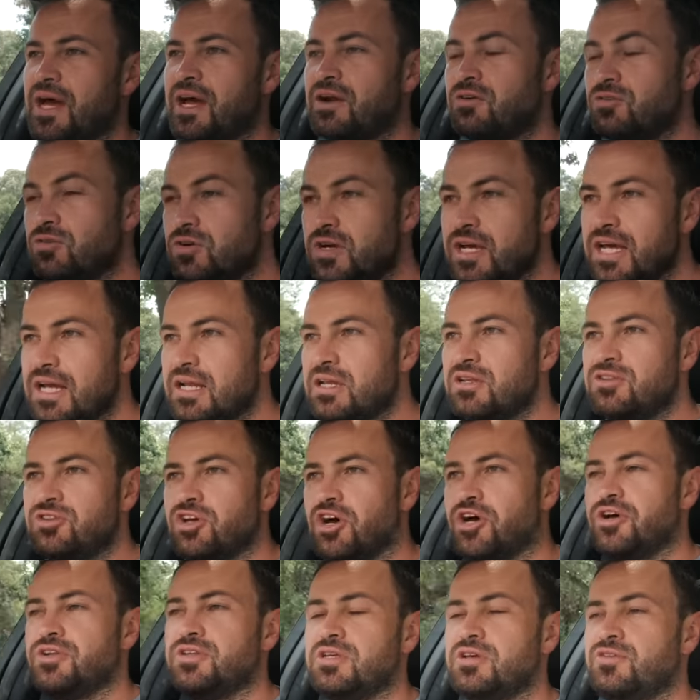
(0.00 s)
I really
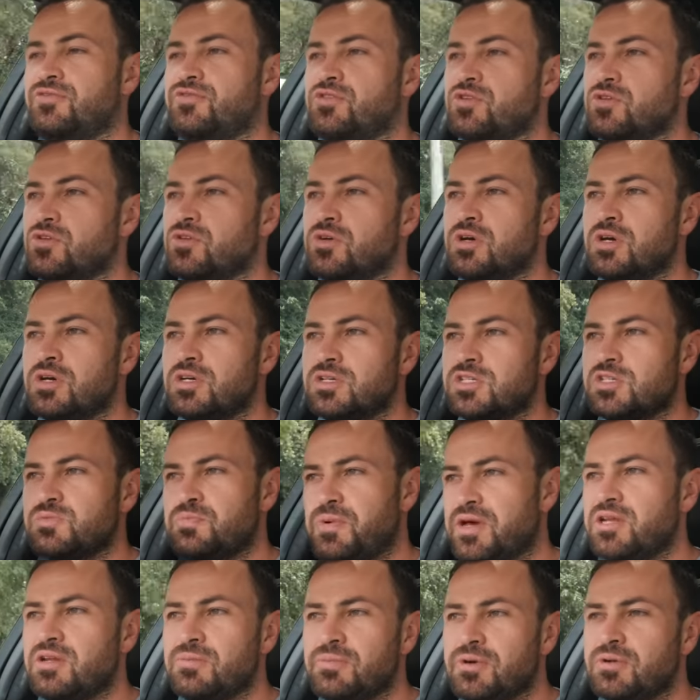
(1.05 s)
don't. If you
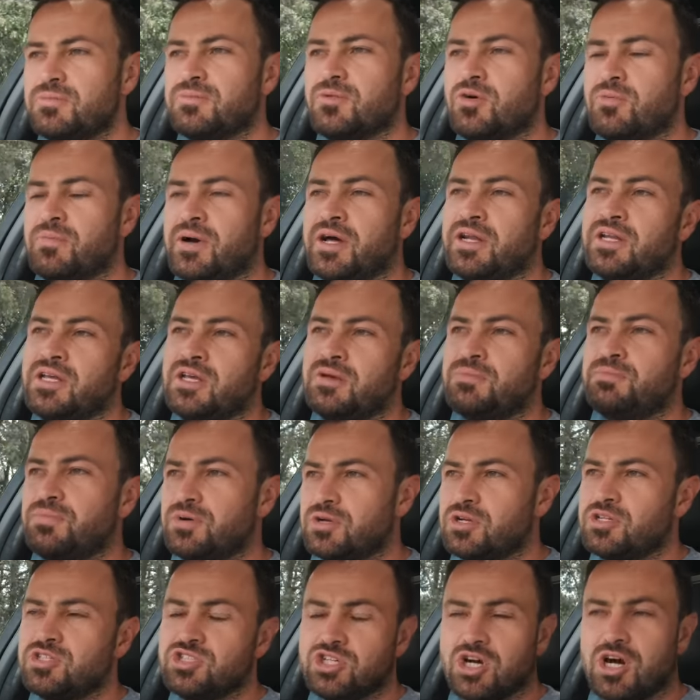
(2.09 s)
spend a bit more money,
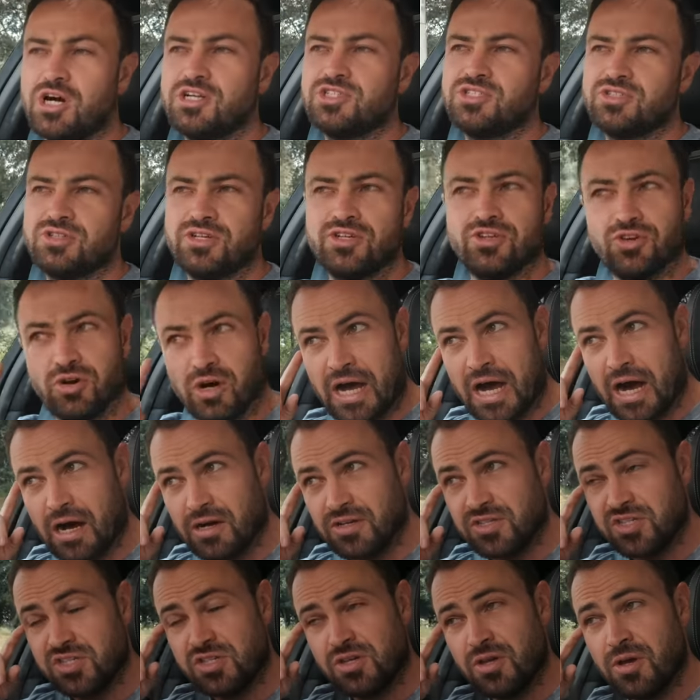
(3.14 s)
put a charger in your
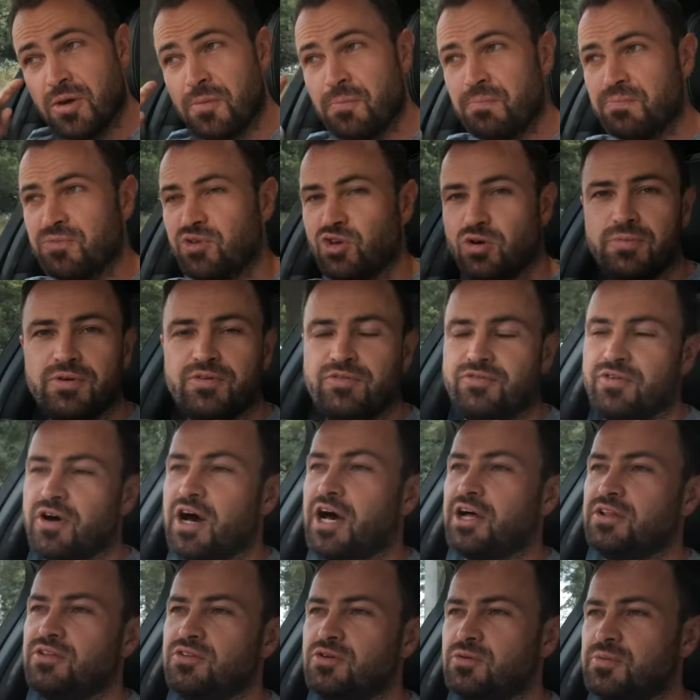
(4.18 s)
house, you'll be
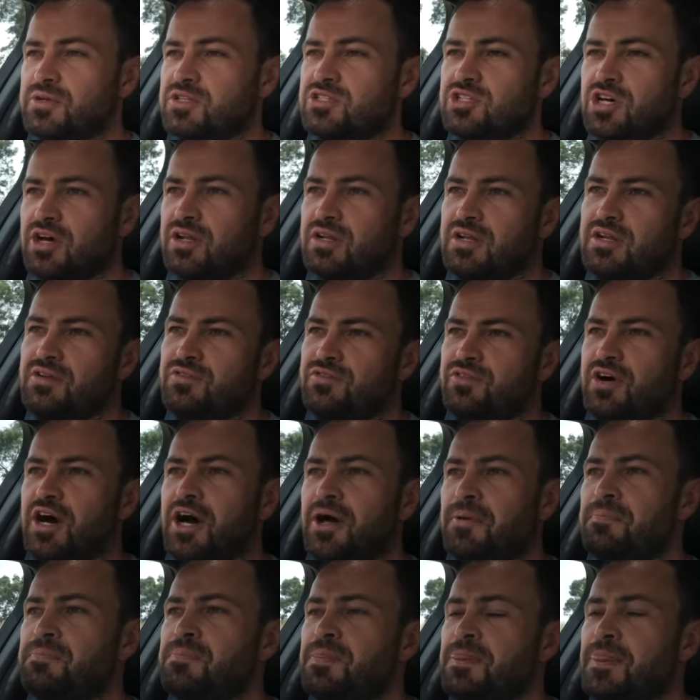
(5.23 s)
fine. You'll be totally
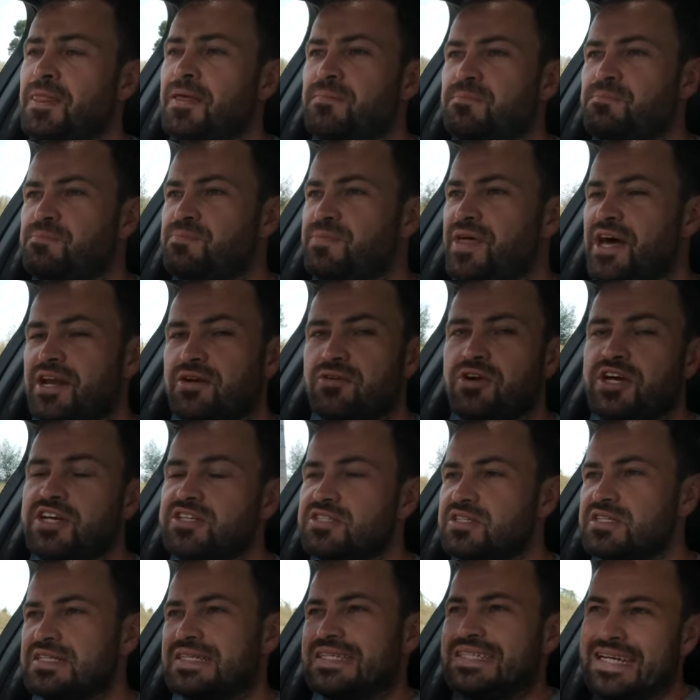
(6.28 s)
fine. That
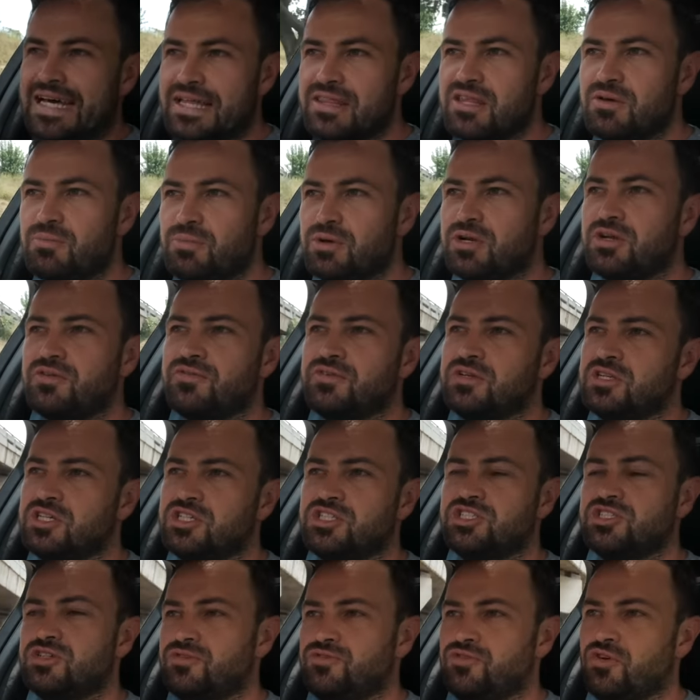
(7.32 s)
raises another bit of an
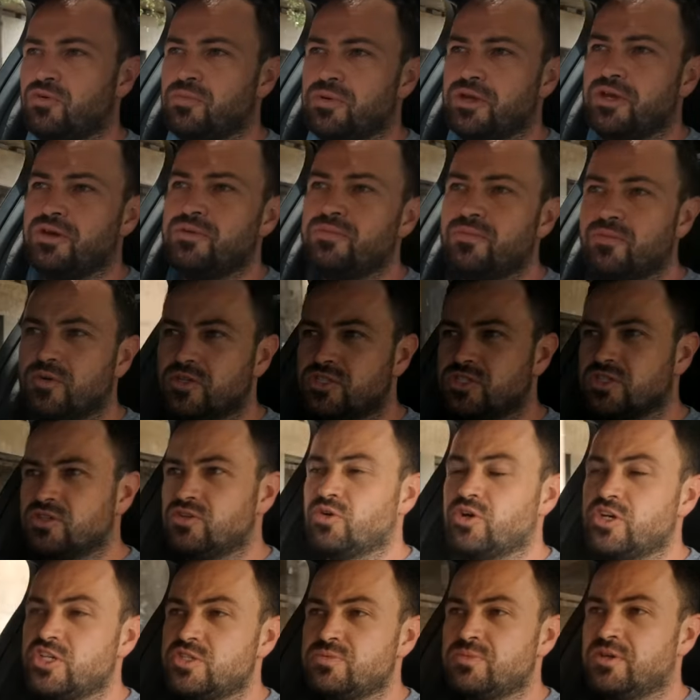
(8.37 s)
issue for me, which
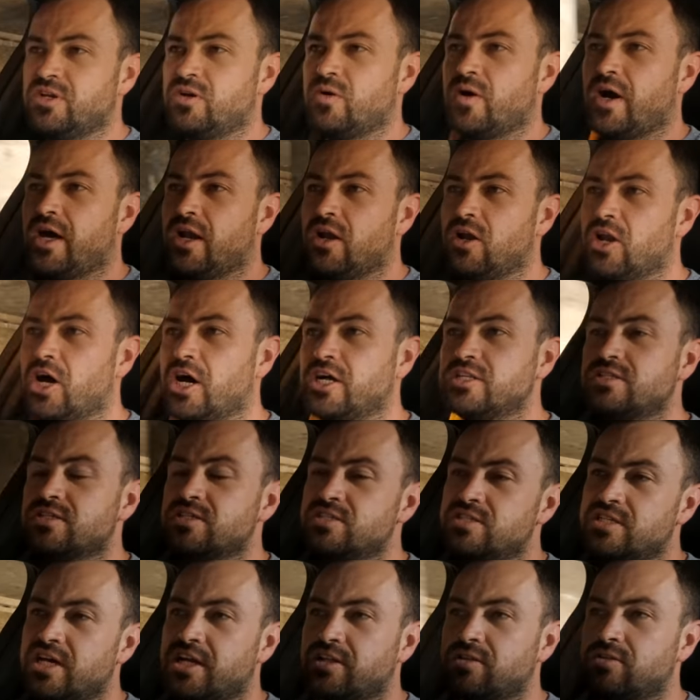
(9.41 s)
annoys me quite a lot,
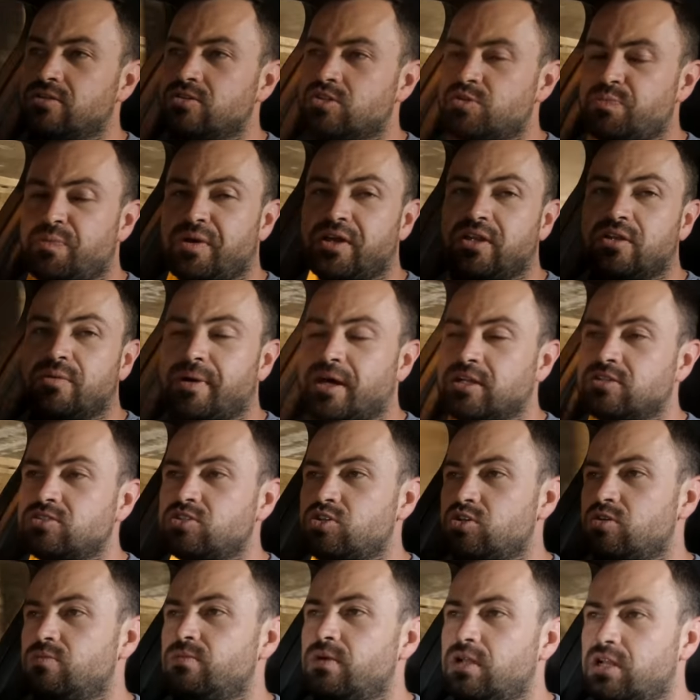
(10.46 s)
is that you spend about
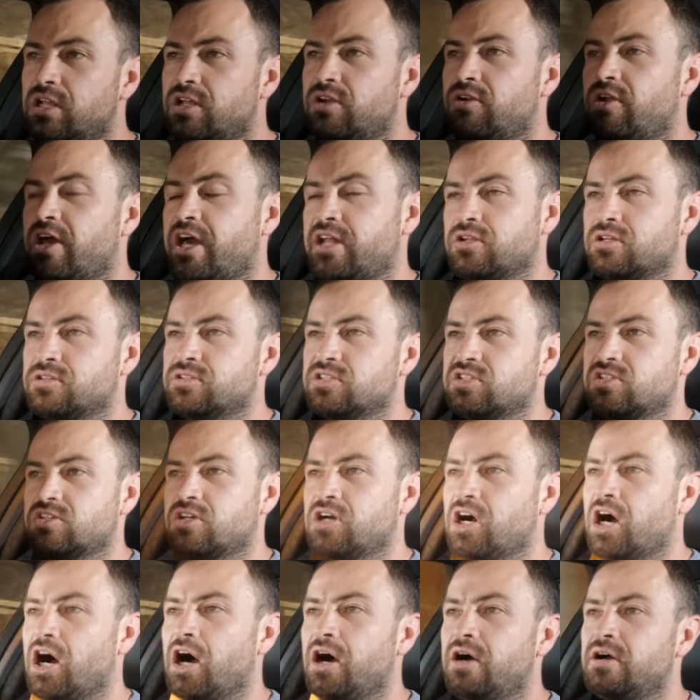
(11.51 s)
2 million rand on this
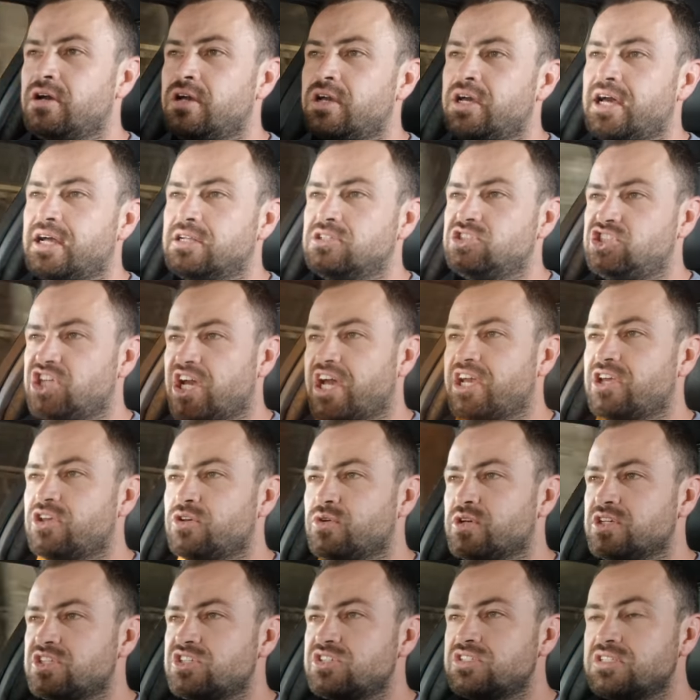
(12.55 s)
car and
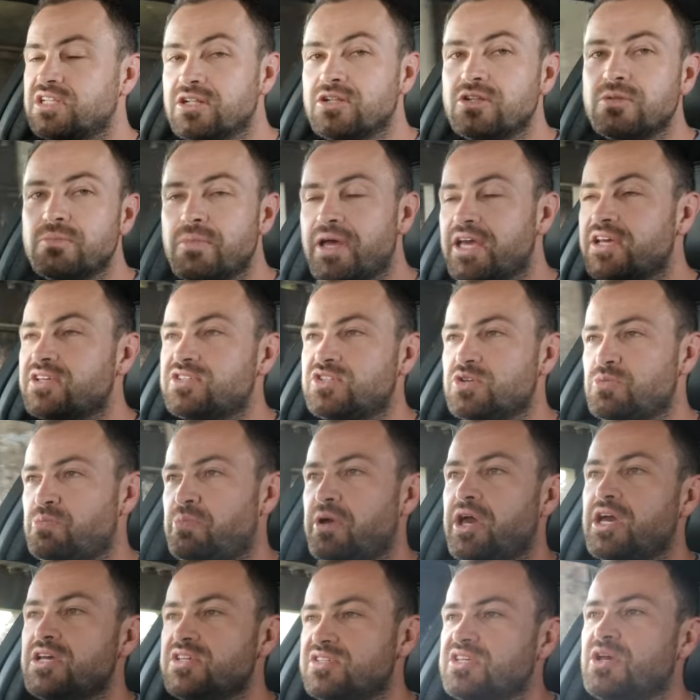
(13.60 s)
Jaguar still makes you
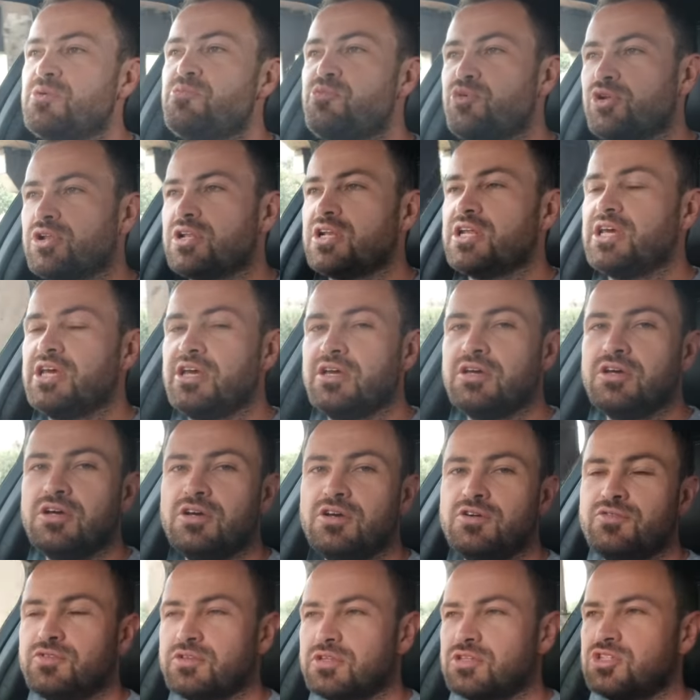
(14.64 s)
pay separately
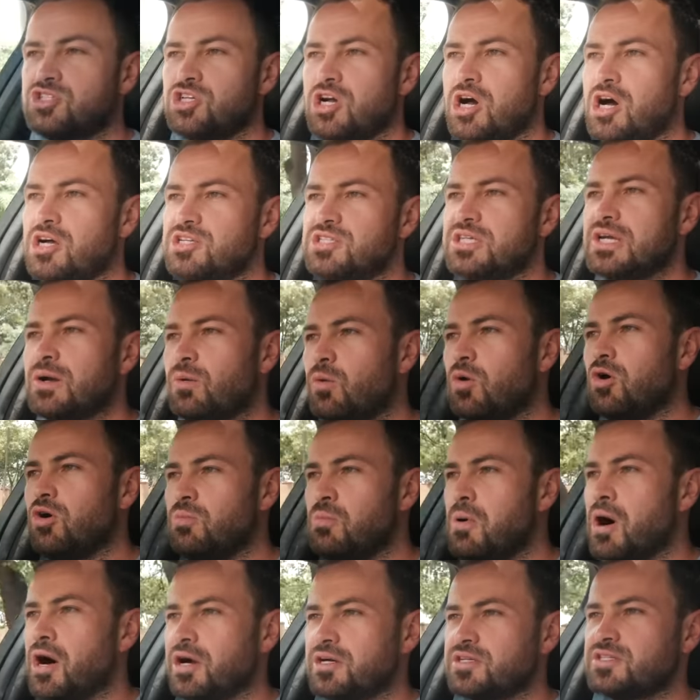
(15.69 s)
for the charging wall
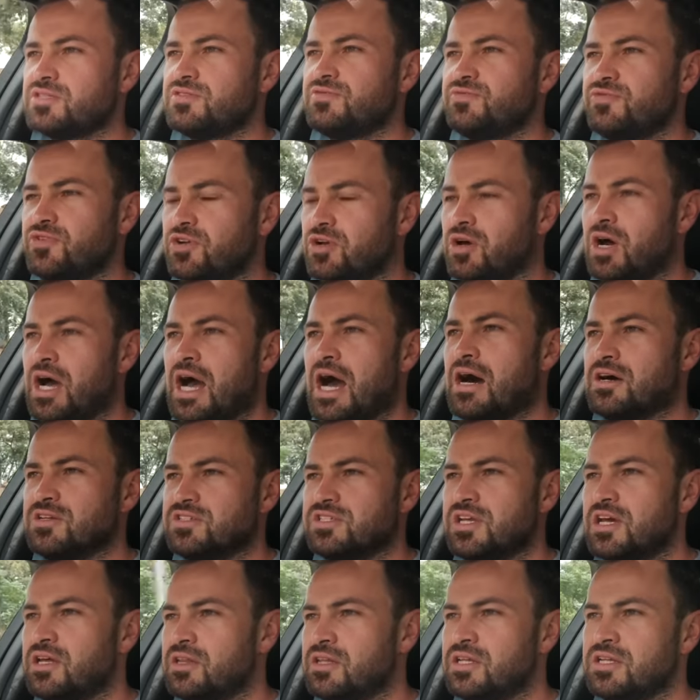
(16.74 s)
box for your
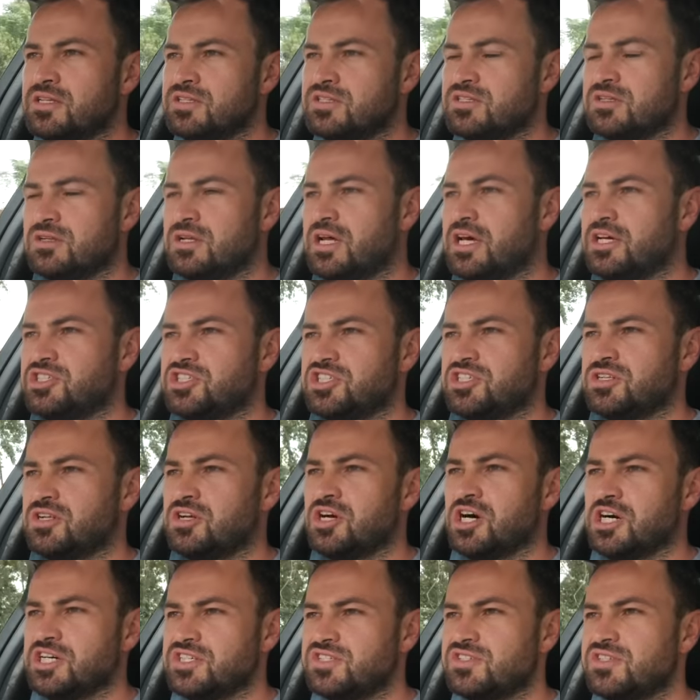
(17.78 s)
house and the installation
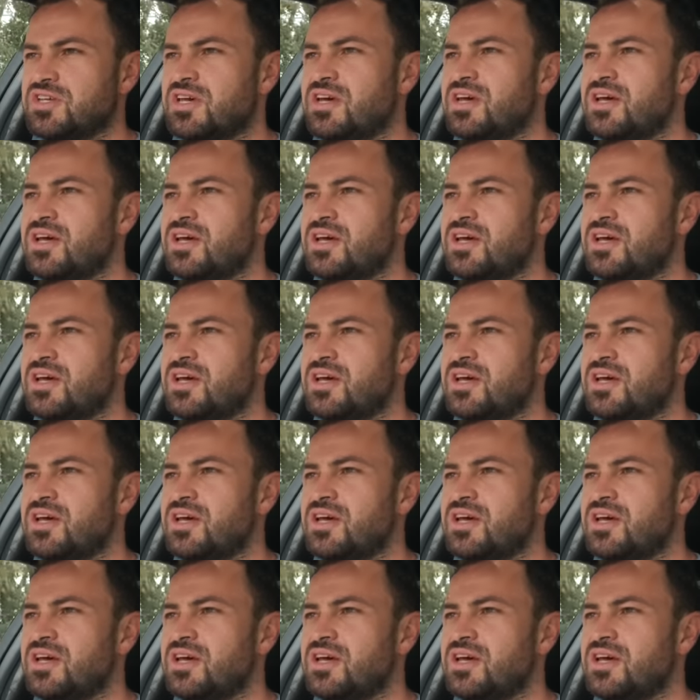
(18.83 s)
costs.